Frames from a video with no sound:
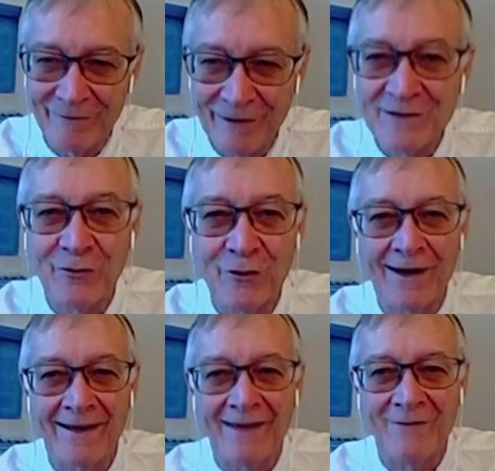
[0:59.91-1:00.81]
faithful
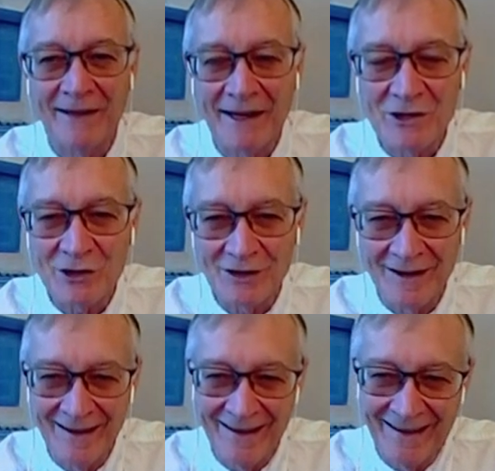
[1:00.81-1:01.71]

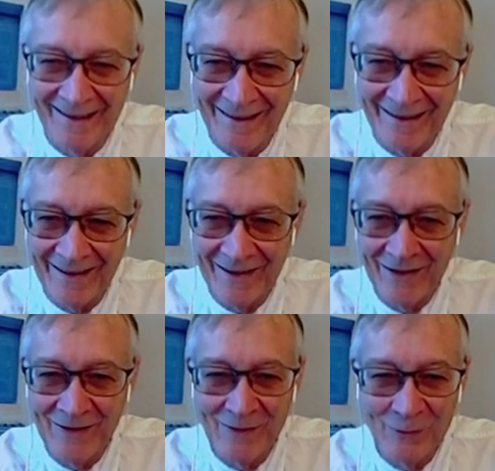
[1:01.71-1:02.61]
invitation,
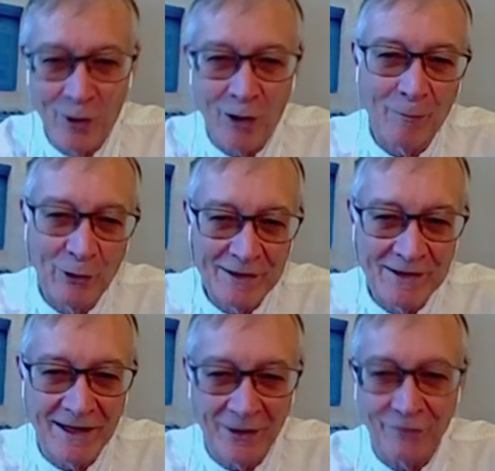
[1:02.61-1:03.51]
World Policy